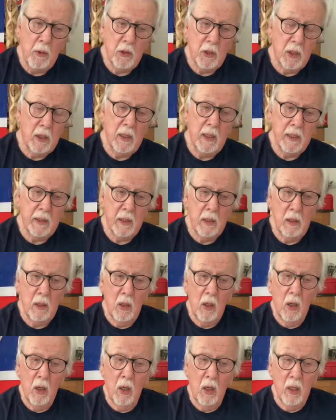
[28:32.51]
Good
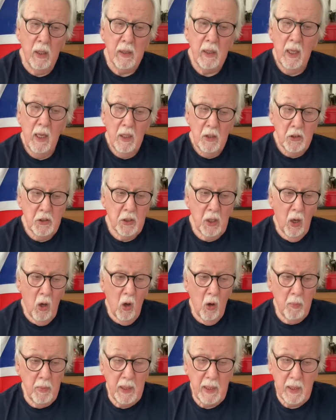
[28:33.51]
Lord,
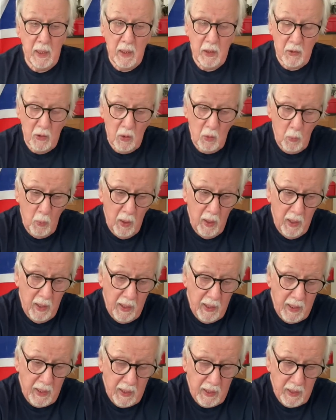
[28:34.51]
show me the
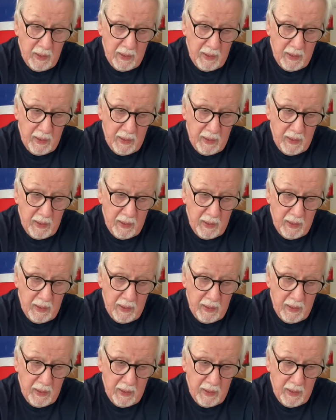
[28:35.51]
way.